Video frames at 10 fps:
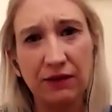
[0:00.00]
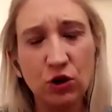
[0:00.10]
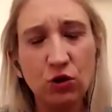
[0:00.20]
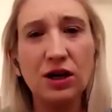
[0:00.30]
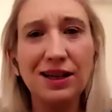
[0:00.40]
if
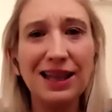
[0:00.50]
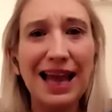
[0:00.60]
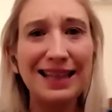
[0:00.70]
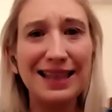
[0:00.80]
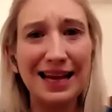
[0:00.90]
you're going to
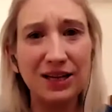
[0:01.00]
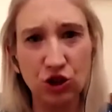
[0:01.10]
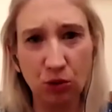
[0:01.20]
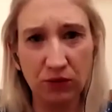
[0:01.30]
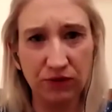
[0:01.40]
land that
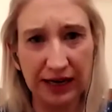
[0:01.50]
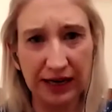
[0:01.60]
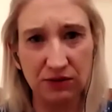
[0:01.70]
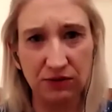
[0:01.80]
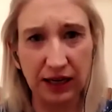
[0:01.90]
job
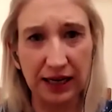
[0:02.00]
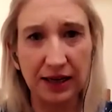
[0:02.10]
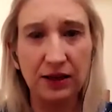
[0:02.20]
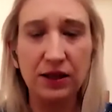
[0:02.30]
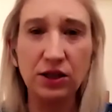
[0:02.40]
effectively,
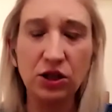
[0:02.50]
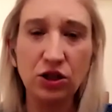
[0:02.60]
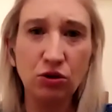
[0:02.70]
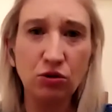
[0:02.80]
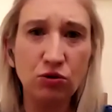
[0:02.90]
that
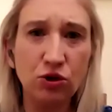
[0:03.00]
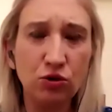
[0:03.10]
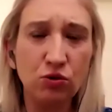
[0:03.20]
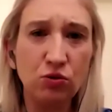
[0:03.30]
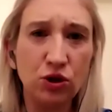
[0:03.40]
you
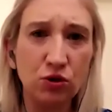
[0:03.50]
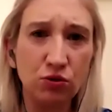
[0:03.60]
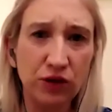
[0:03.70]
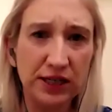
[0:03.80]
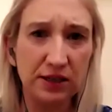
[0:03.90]
do
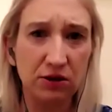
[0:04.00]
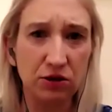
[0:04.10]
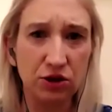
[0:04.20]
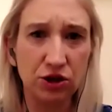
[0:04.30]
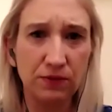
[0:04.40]
your
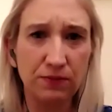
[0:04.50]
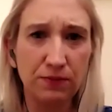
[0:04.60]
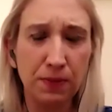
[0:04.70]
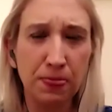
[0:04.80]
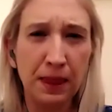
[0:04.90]
research.
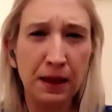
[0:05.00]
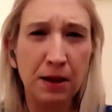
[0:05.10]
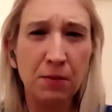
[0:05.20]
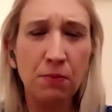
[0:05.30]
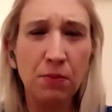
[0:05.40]

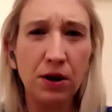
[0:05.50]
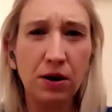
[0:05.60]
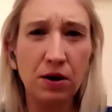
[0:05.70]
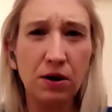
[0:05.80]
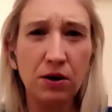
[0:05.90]

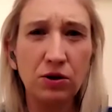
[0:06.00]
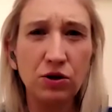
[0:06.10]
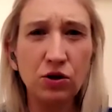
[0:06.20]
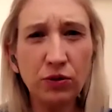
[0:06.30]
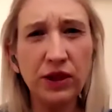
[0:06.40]
But
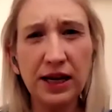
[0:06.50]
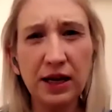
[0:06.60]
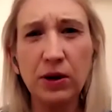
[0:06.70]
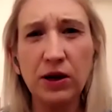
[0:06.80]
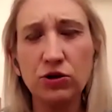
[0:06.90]
don't think
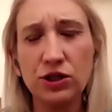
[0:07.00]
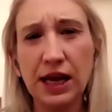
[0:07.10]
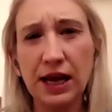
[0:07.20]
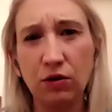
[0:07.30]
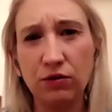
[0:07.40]
about
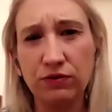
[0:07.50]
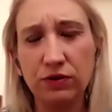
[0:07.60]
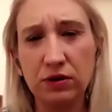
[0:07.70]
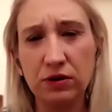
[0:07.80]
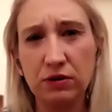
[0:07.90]

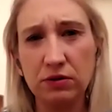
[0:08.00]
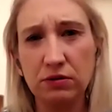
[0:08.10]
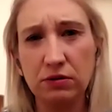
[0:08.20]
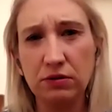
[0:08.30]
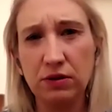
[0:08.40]
yourself.
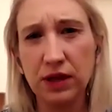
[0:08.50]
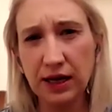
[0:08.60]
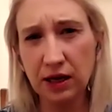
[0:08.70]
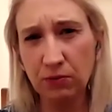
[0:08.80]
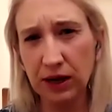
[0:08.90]

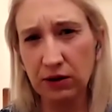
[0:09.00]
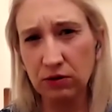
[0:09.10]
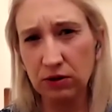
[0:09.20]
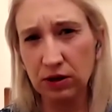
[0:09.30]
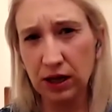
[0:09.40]
Think
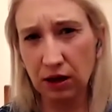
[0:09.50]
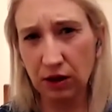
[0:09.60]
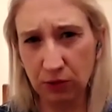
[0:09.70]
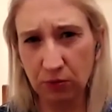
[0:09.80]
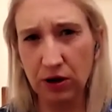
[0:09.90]
about the
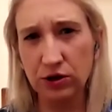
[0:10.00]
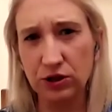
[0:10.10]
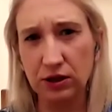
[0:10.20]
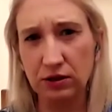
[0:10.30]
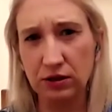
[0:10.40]
other
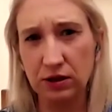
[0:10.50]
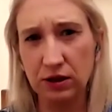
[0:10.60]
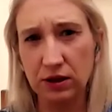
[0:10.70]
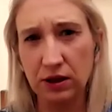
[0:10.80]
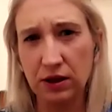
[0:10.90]
person.
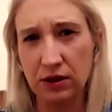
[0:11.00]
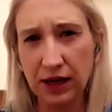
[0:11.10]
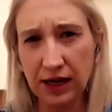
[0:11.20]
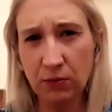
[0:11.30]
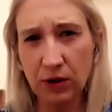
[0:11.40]

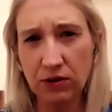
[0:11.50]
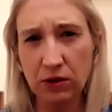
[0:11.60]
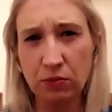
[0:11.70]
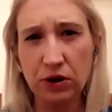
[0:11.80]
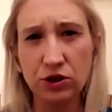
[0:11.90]
Think about
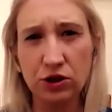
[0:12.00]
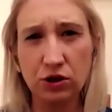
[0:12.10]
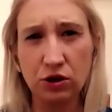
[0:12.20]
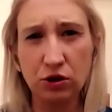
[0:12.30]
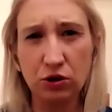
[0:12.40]
the
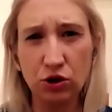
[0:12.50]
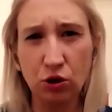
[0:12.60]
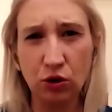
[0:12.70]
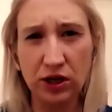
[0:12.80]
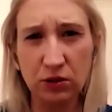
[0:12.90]
person who's
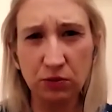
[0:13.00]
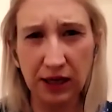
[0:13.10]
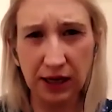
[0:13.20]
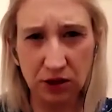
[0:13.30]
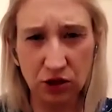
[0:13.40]
going to
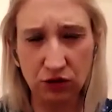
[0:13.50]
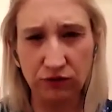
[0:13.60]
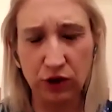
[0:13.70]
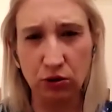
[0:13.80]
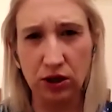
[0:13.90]
be
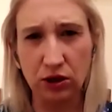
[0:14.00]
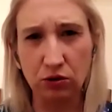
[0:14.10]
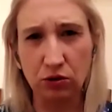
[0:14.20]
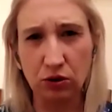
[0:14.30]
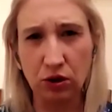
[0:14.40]
interviewing you.